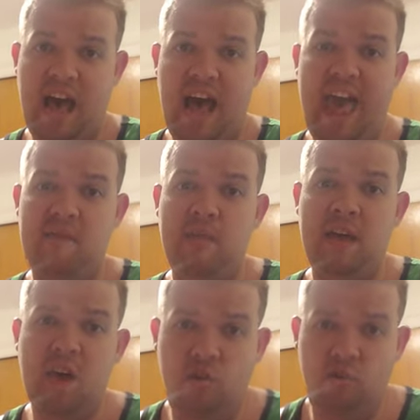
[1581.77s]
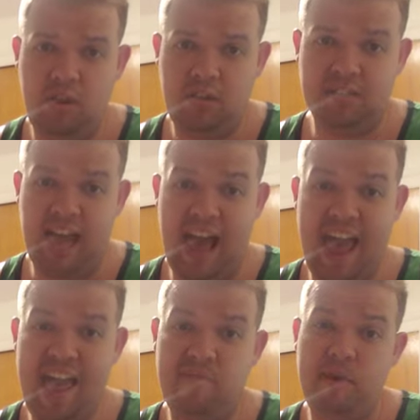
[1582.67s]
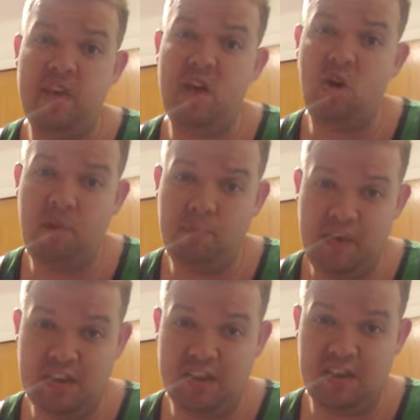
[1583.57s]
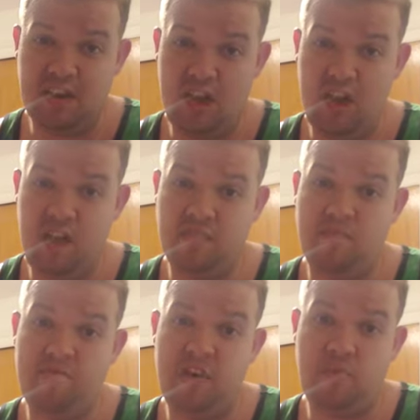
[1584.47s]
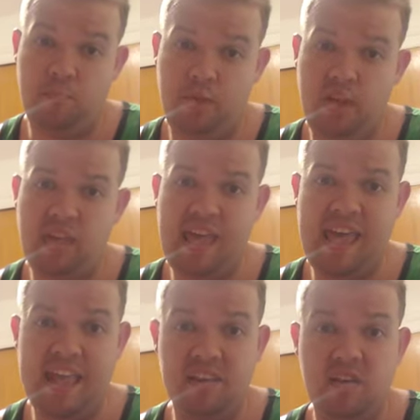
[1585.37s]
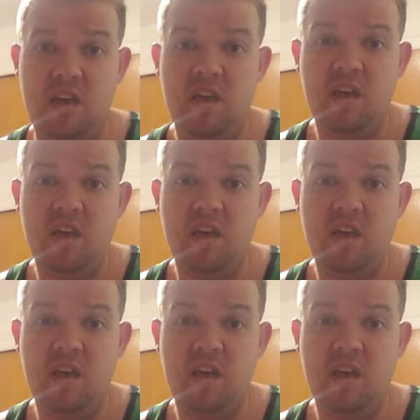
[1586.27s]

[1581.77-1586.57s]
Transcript: I have my own because I have my own opinion on the fifth book and